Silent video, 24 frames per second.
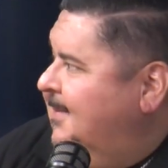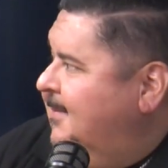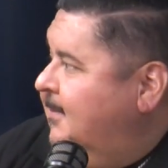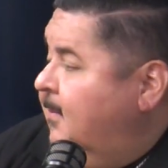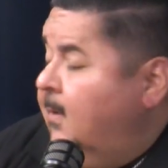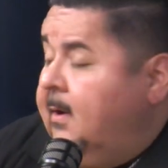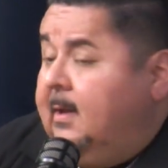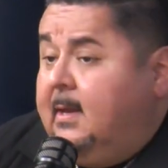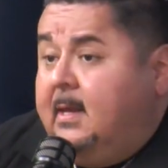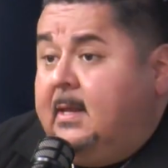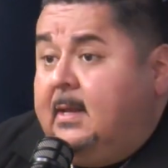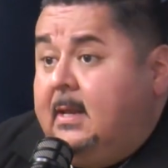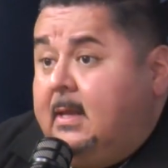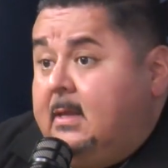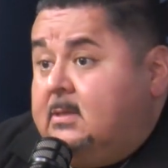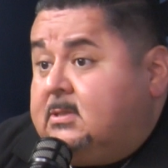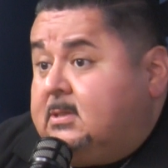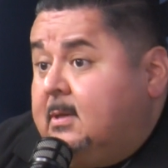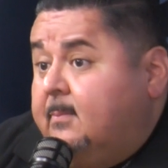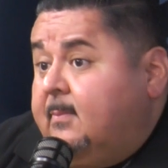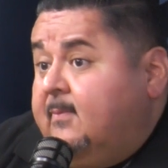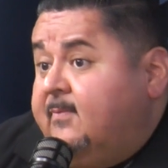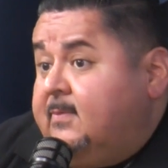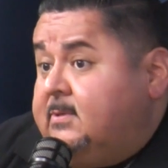well,
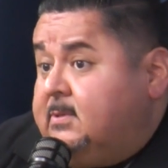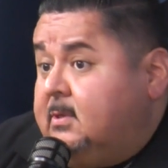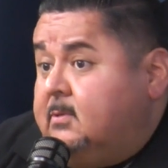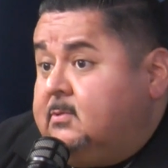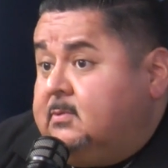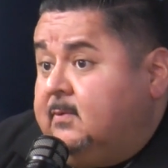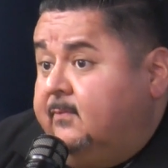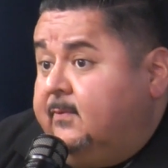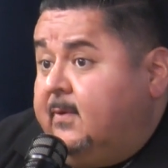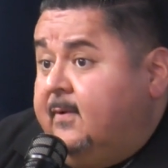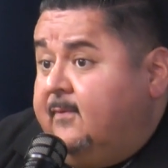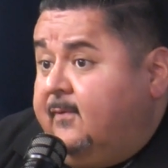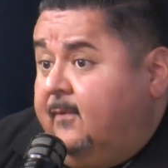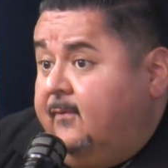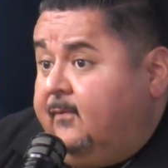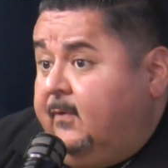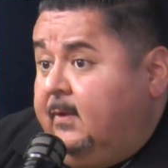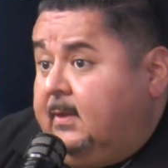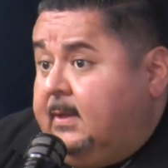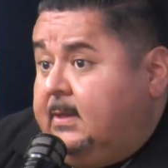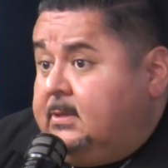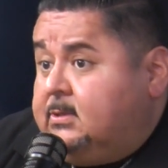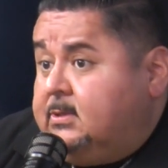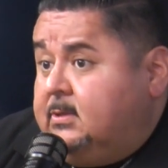some of it's also very
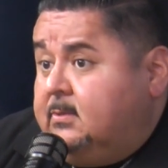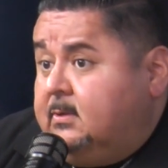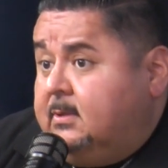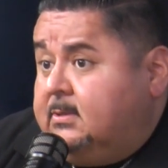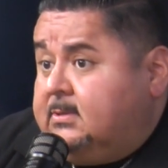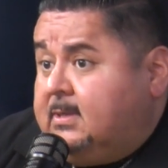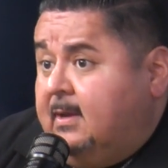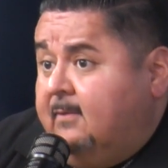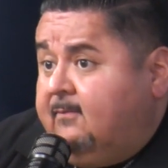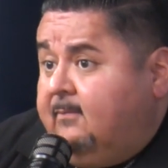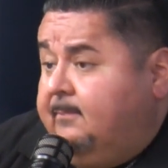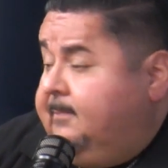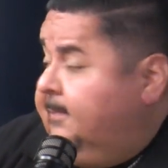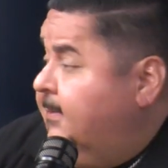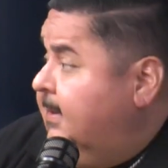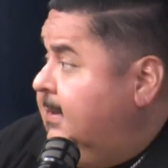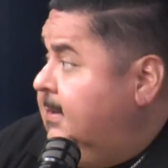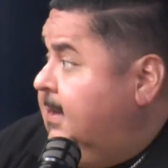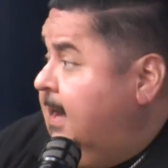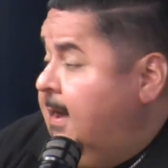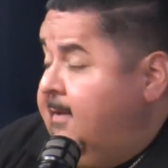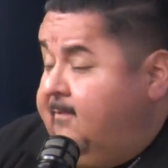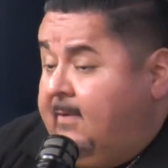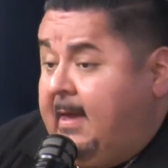fulfilling too, because
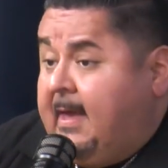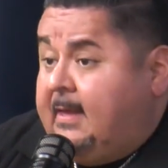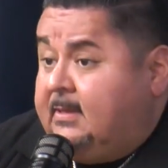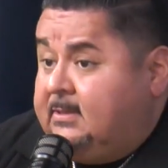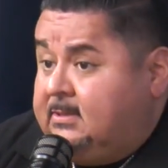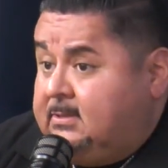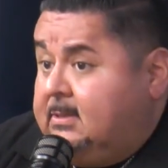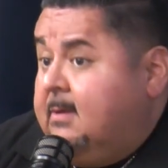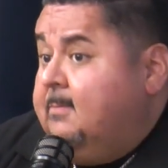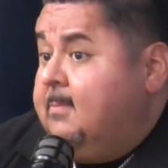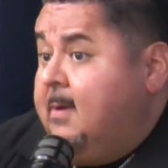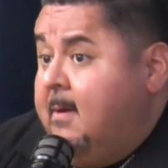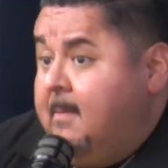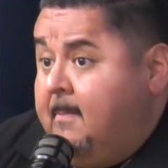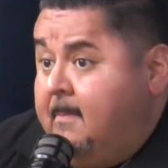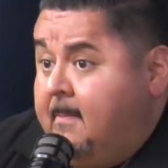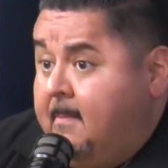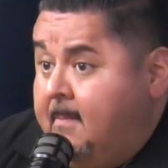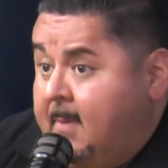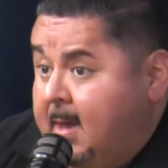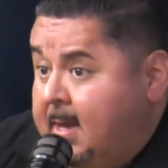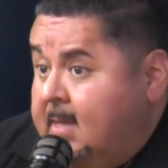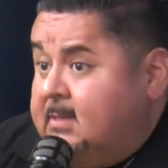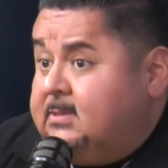I've had some
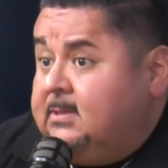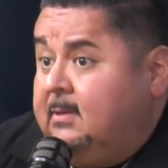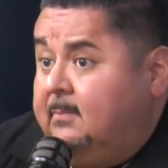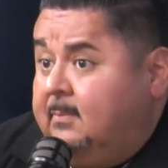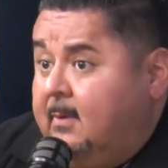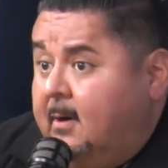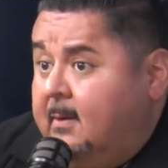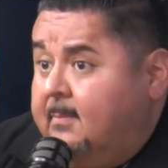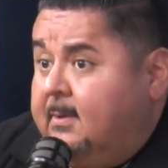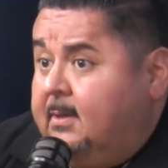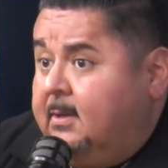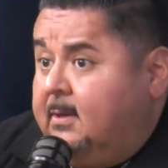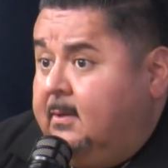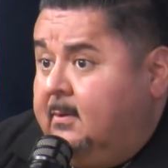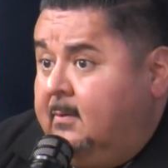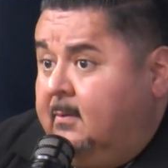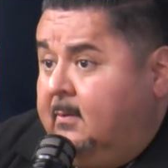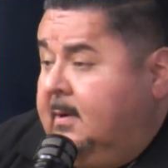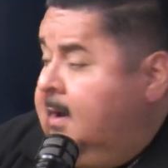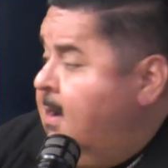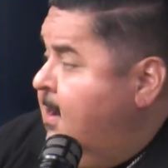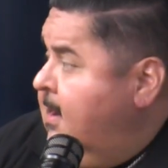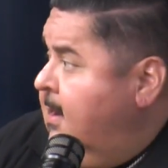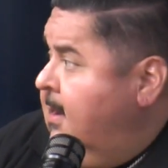amazing barbecue,
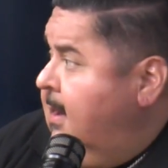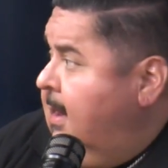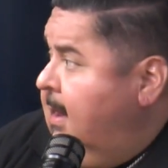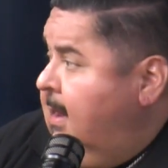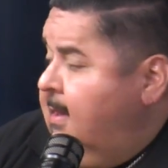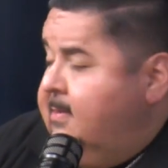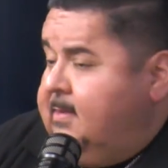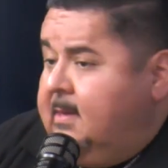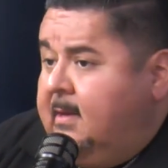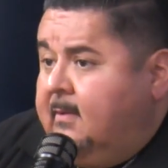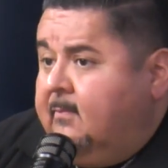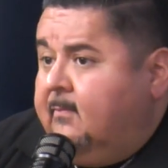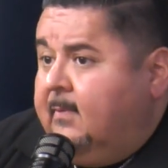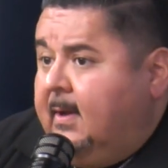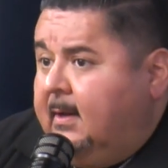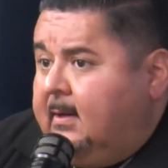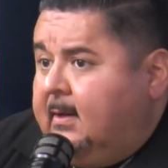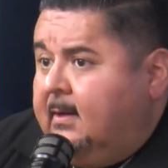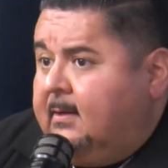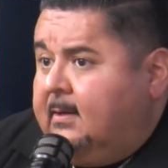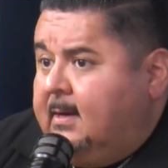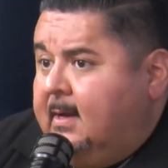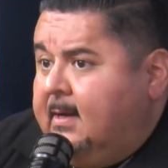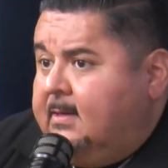and then
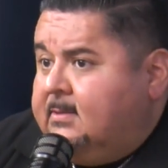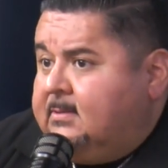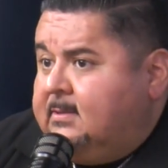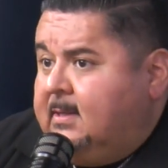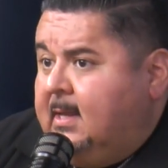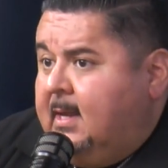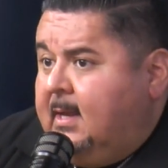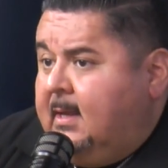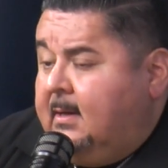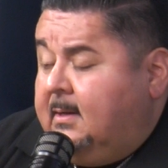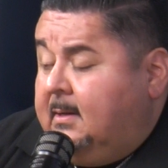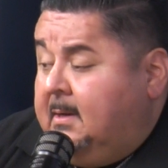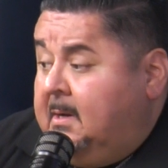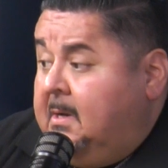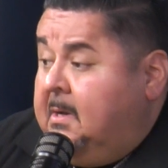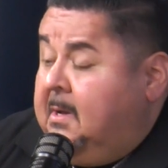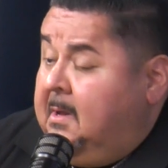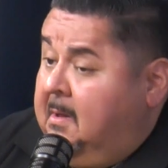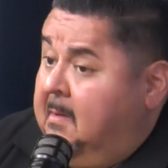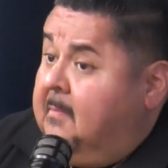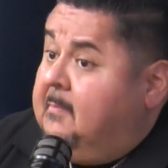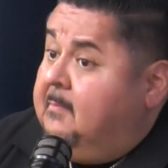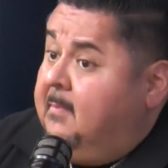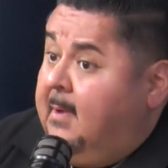recognized that
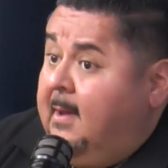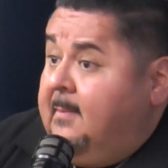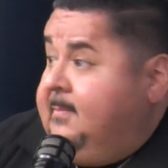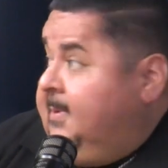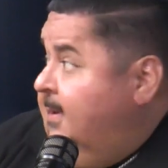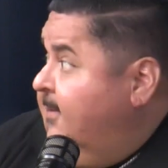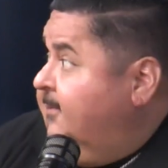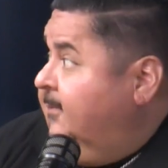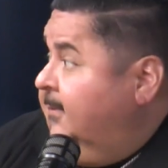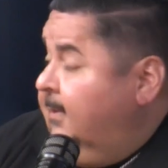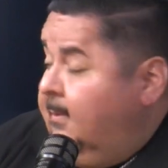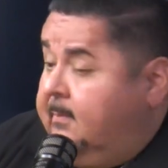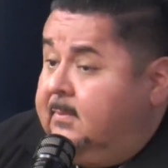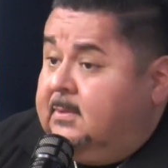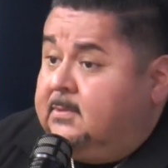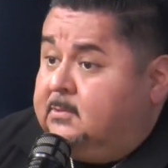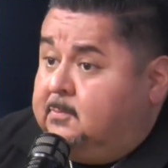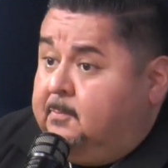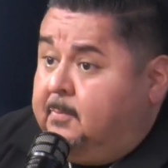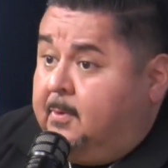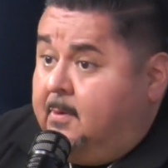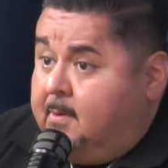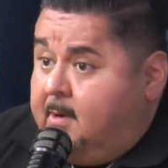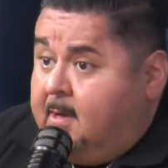my beef rib
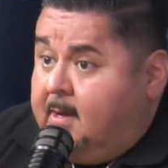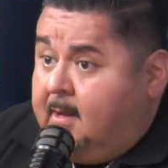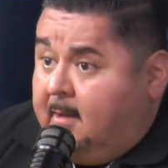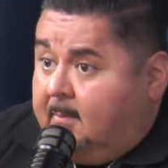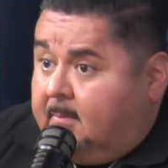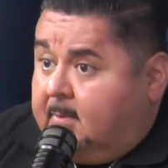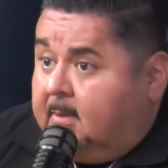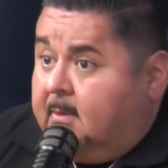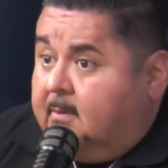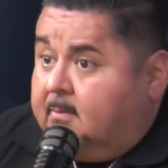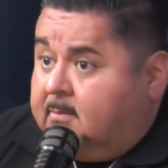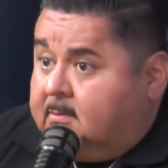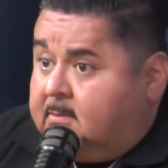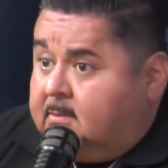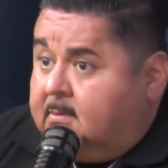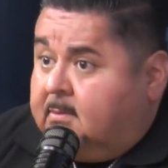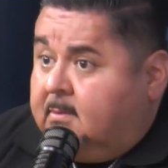was pretty damn close.